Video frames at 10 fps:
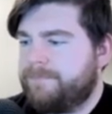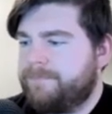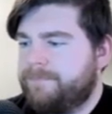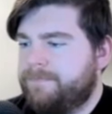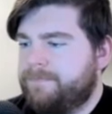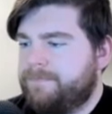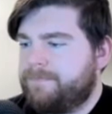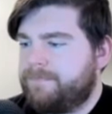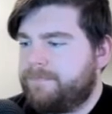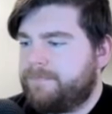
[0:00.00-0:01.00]

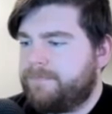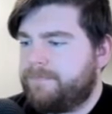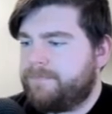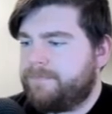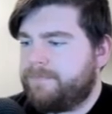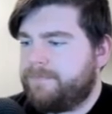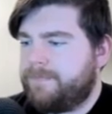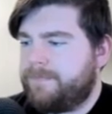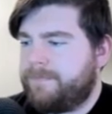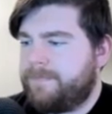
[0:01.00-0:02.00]

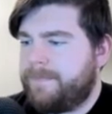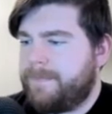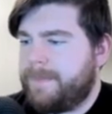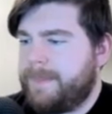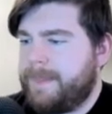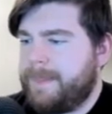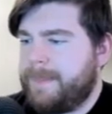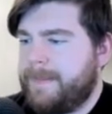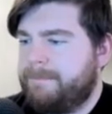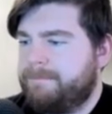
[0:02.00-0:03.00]
[no speech]